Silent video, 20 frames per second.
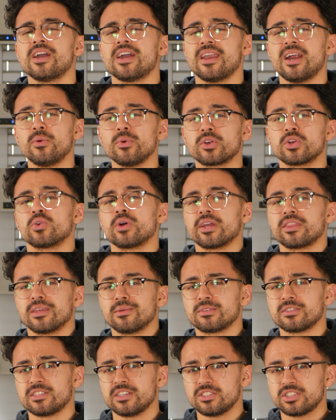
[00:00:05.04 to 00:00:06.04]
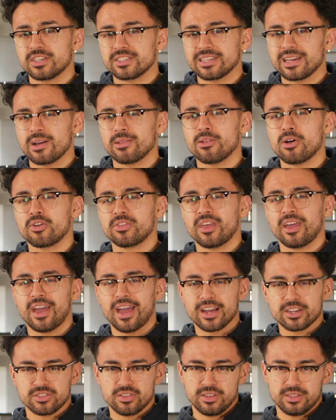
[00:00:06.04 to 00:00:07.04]
and I recreate them to see just how long they
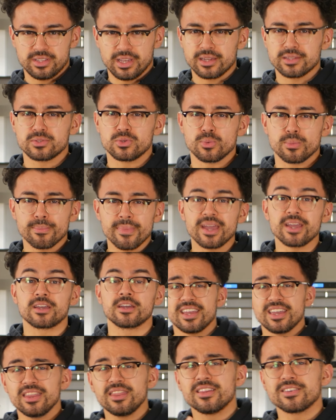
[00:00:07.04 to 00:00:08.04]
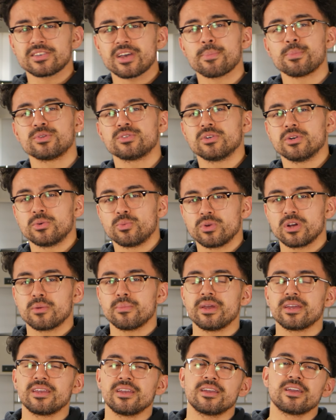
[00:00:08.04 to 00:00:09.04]
actually take to make. In this episode, we are
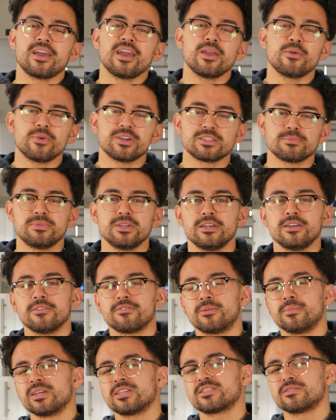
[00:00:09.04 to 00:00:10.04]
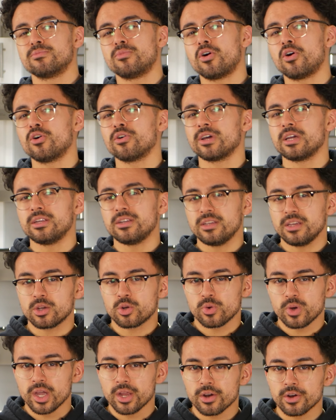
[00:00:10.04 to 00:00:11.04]
making a recipe from a small indie
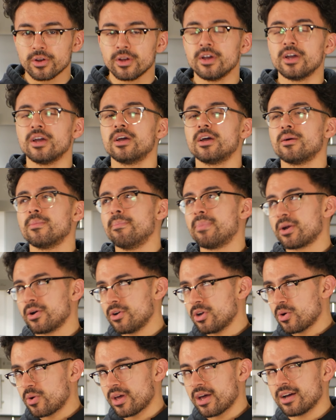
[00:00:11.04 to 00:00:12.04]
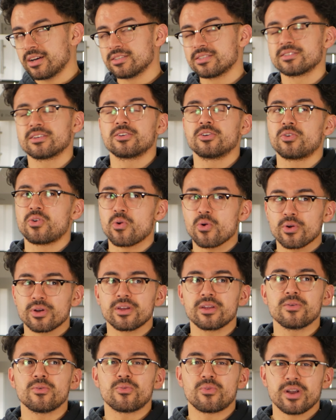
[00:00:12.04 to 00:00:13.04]
creator better known as Gordon